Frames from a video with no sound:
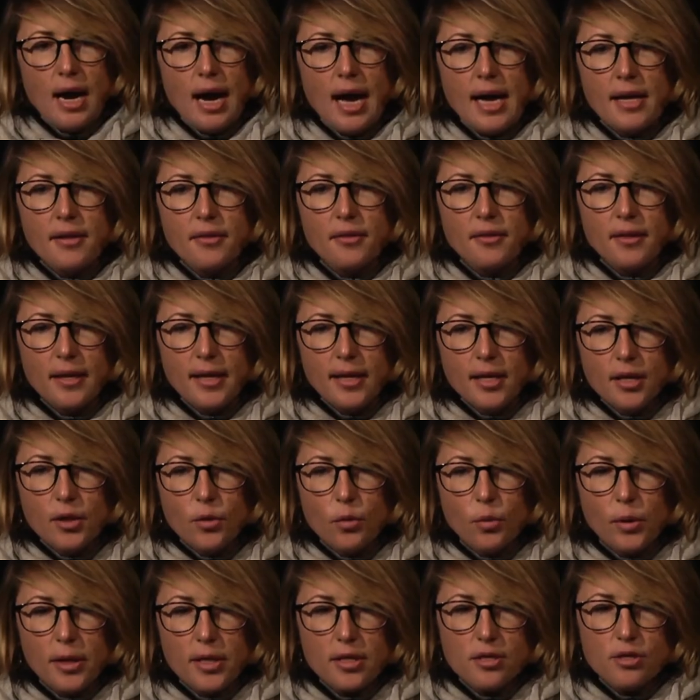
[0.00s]
I think
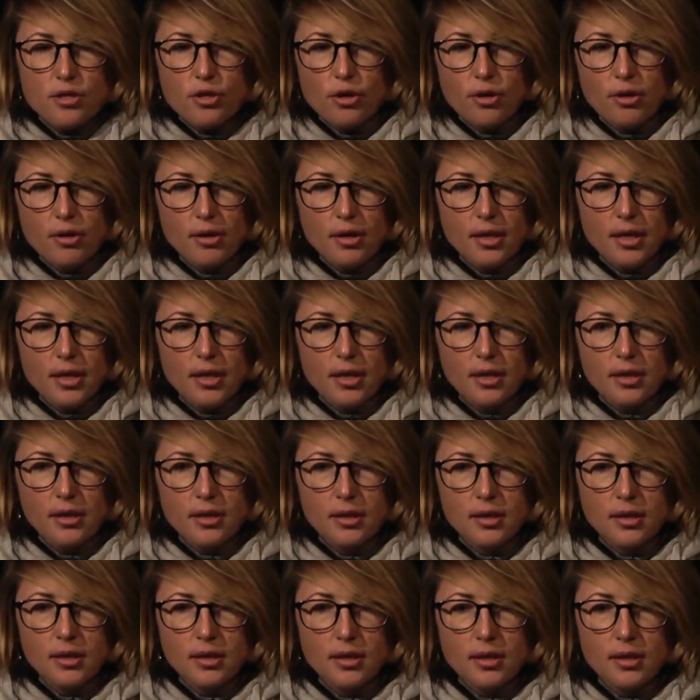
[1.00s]
we're stronger
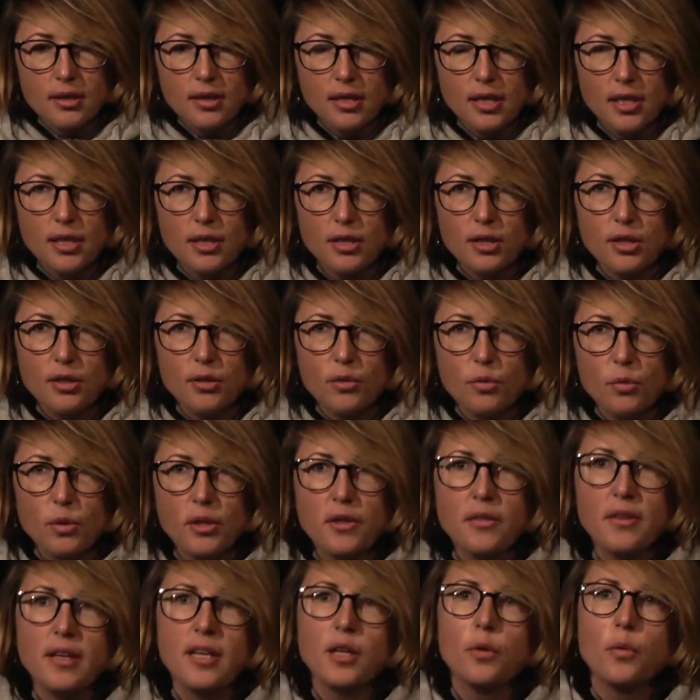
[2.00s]
than we
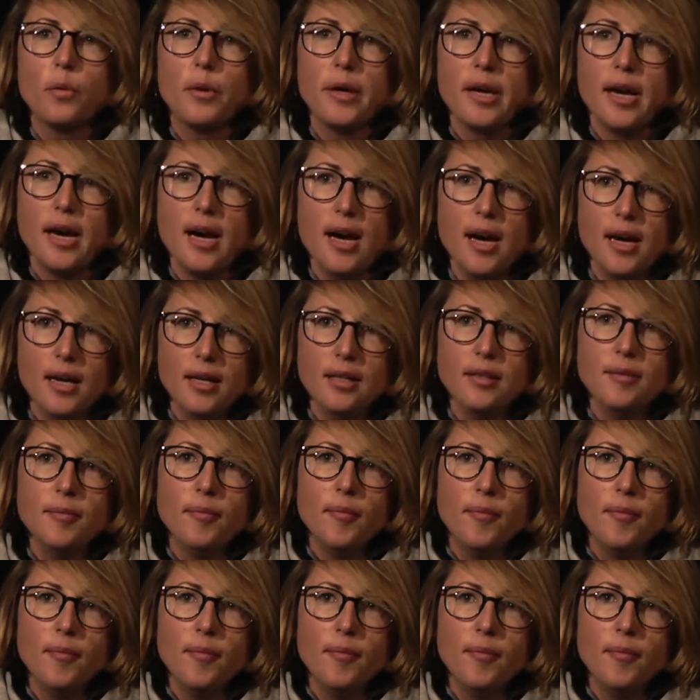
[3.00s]
think we are,